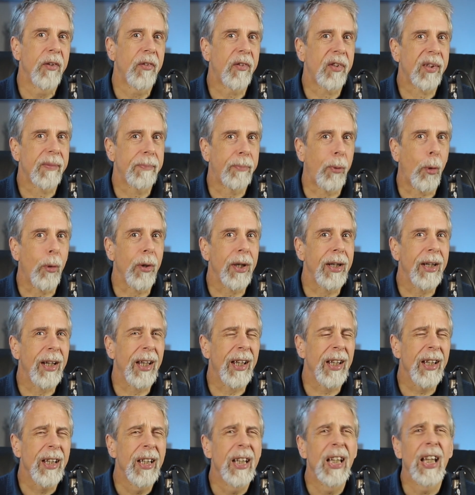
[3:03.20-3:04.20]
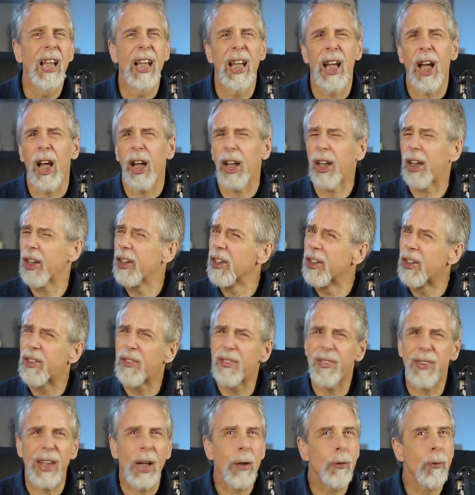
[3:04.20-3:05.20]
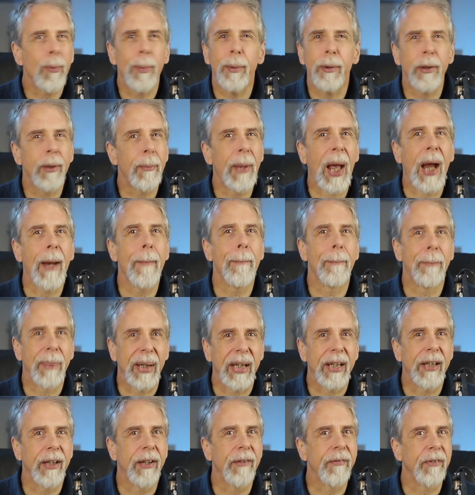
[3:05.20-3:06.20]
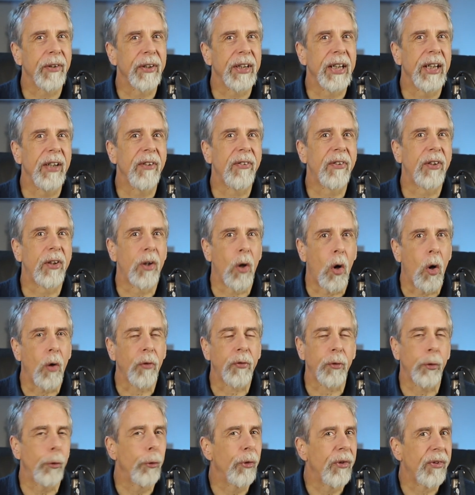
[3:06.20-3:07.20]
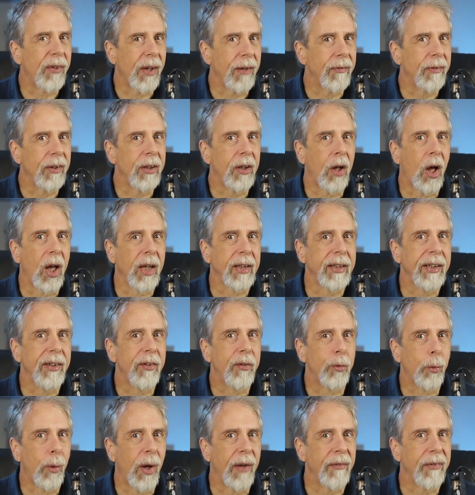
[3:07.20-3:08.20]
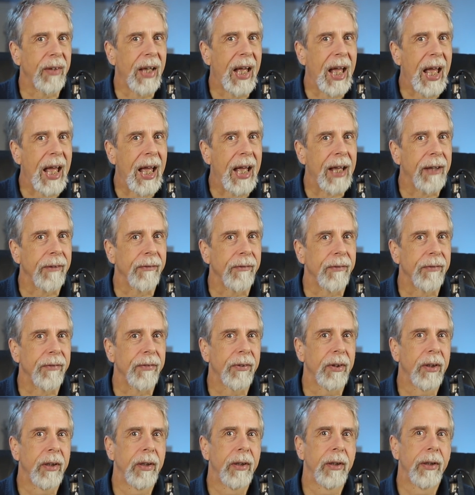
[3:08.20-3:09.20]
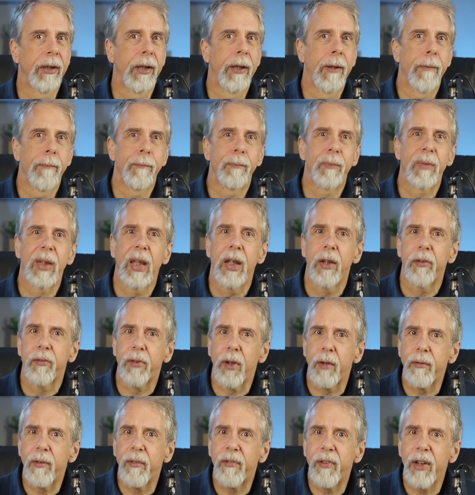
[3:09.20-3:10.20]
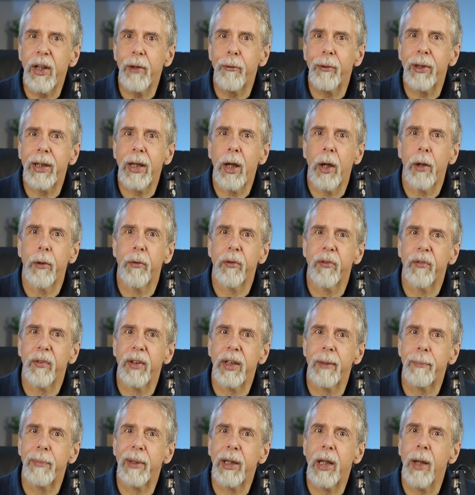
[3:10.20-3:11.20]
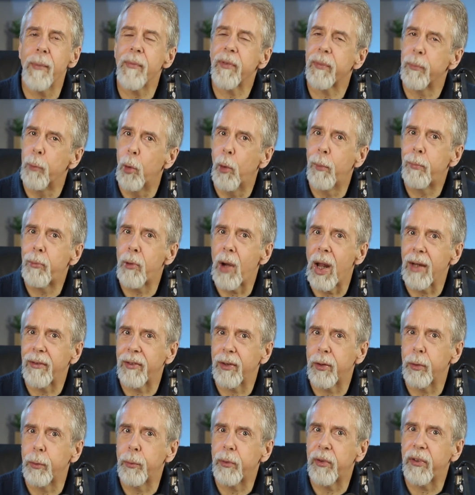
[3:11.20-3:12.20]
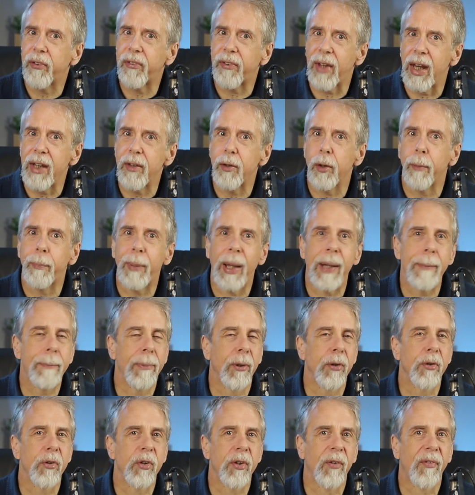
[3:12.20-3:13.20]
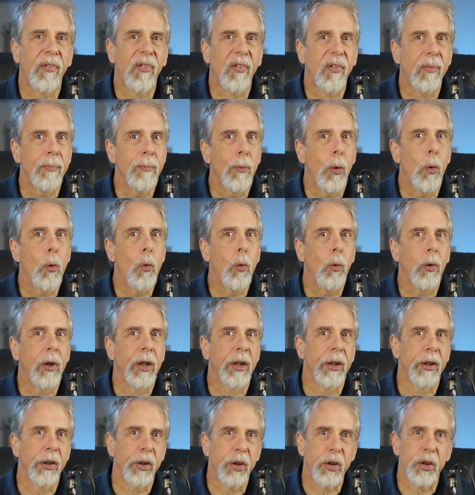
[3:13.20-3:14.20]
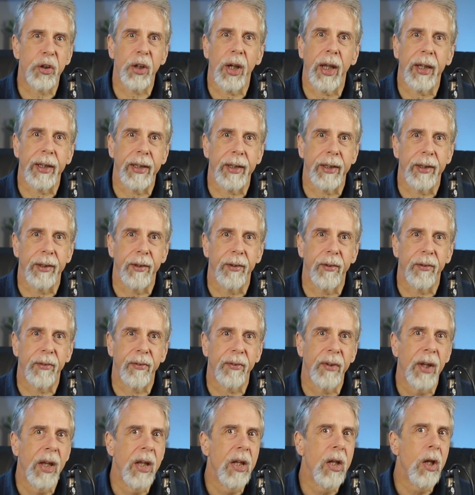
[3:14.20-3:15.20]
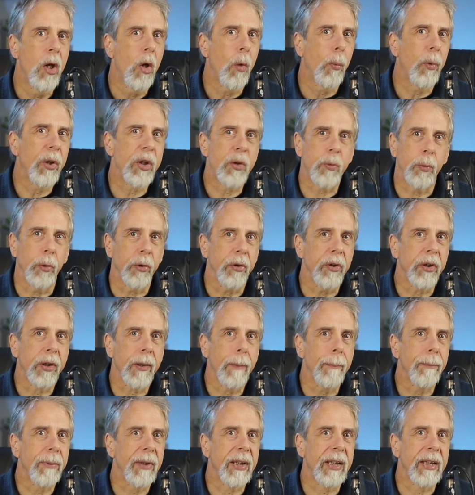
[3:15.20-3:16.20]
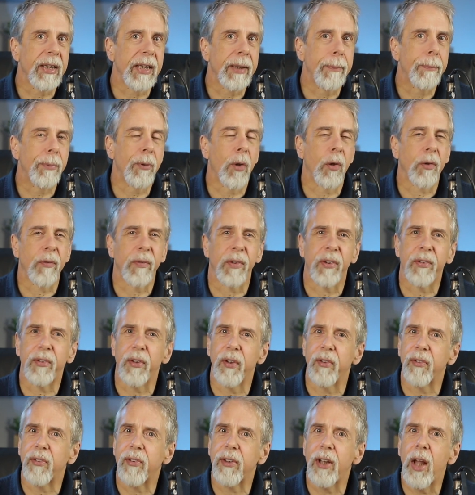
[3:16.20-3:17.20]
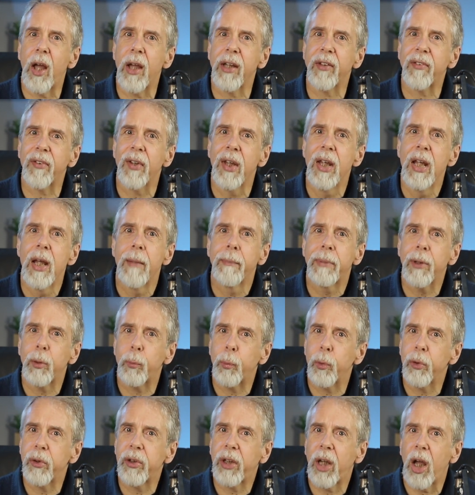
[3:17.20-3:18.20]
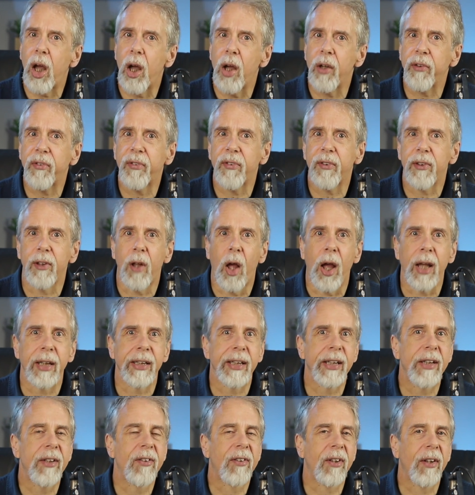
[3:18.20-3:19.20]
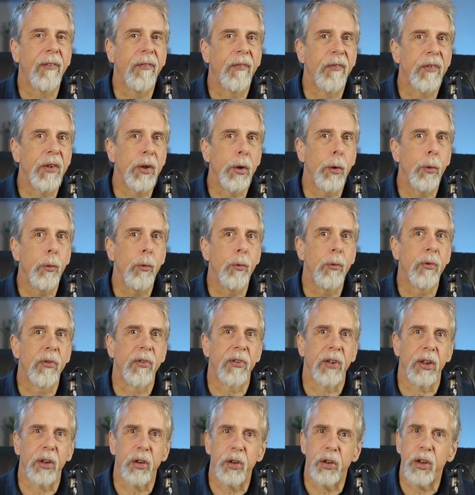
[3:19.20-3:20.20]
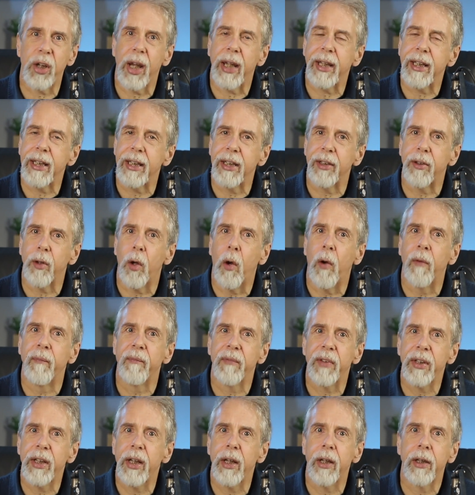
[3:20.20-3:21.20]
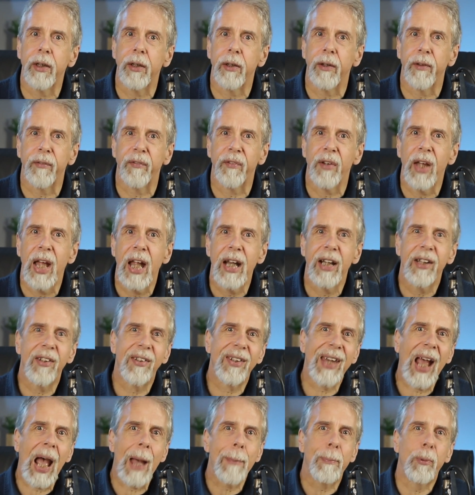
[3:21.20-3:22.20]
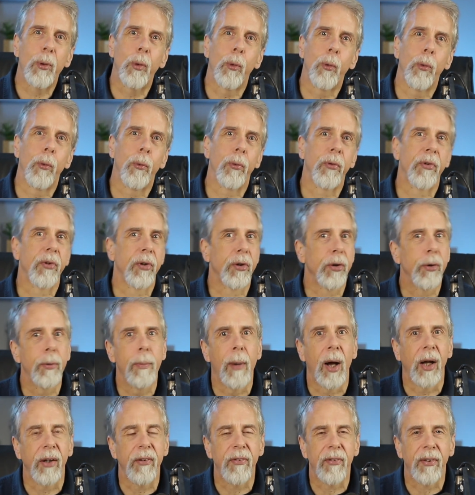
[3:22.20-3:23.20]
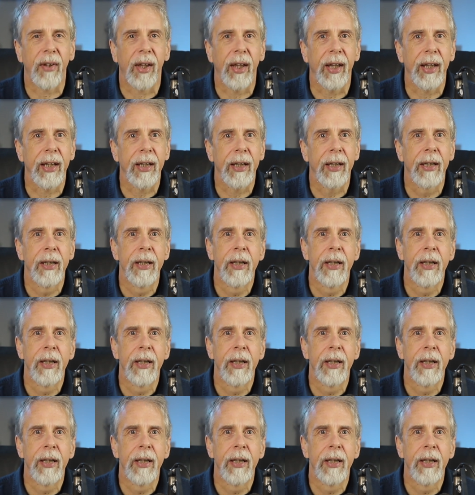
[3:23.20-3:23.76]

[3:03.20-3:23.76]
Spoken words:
Spoiler, a considerable amount bigger than he's got or is ever likely to ever have. So the theory goes that it becomes more practical to send up a bunch of smaller shades, which wouldn't completely block the sun's light, but would cast slightly diffused shade on the Earth. Dappled, you might say.